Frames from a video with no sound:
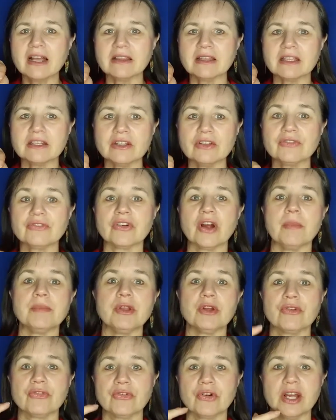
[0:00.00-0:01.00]
a little from
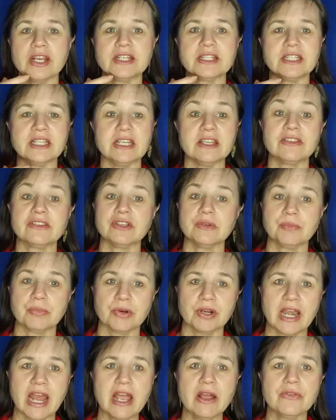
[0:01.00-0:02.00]
your front teeth to
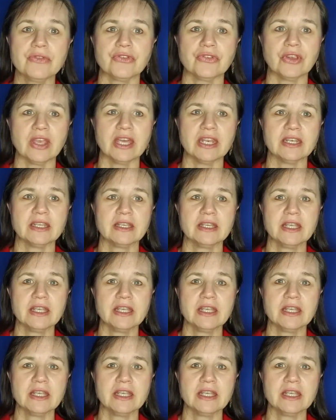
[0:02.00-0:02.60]
pronounce it.